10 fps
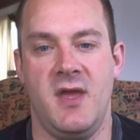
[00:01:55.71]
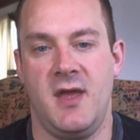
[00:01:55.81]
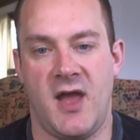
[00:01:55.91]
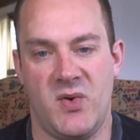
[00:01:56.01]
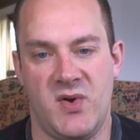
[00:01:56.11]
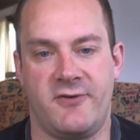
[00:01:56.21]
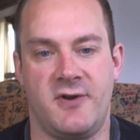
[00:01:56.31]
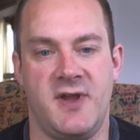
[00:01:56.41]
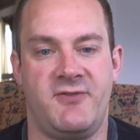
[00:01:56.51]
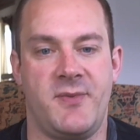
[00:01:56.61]

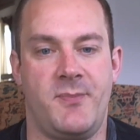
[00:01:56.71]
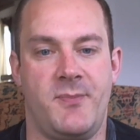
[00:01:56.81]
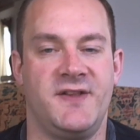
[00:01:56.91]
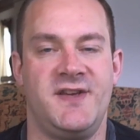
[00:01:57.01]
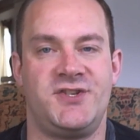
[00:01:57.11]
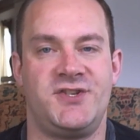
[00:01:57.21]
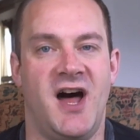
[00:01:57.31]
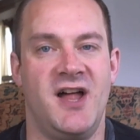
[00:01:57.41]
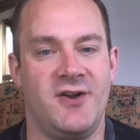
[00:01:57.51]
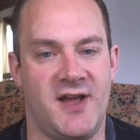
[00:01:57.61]
However, if the politician
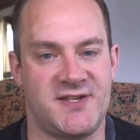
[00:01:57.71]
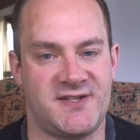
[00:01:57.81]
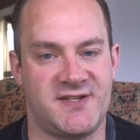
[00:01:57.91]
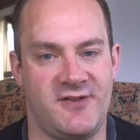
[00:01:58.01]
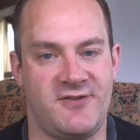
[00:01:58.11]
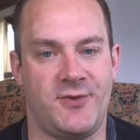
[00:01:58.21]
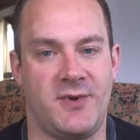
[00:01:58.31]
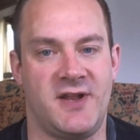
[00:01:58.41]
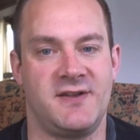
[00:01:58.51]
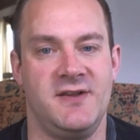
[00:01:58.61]
underestimates a
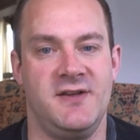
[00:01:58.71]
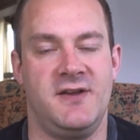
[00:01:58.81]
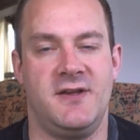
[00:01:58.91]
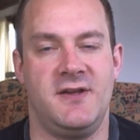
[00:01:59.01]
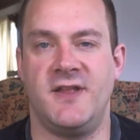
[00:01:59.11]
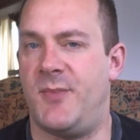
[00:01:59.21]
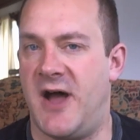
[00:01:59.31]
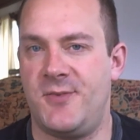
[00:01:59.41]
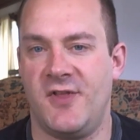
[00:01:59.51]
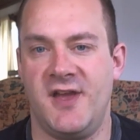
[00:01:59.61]
threat, then the
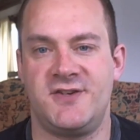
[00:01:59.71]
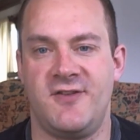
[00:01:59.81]
population